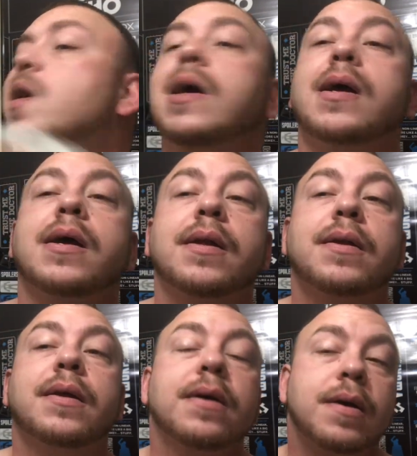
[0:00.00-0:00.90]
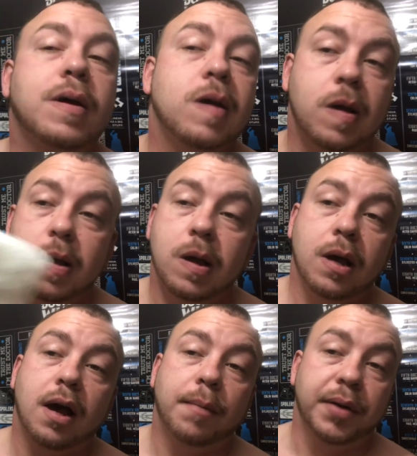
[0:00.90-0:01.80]
And
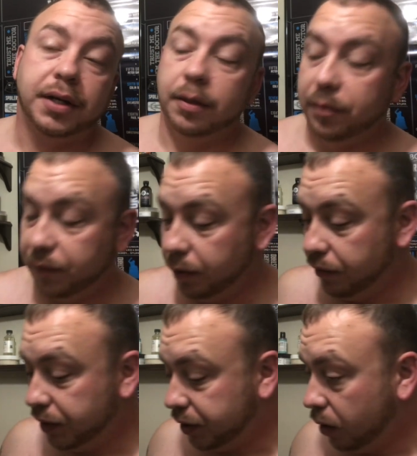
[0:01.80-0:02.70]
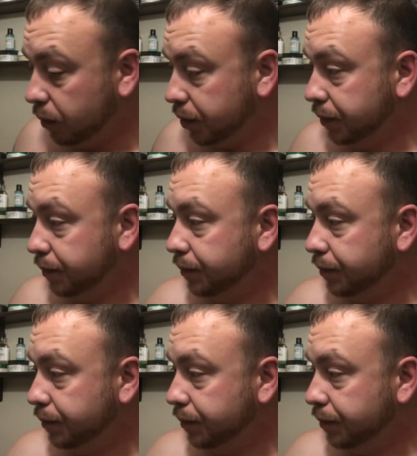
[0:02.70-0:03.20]
I picked up a few of his soaps.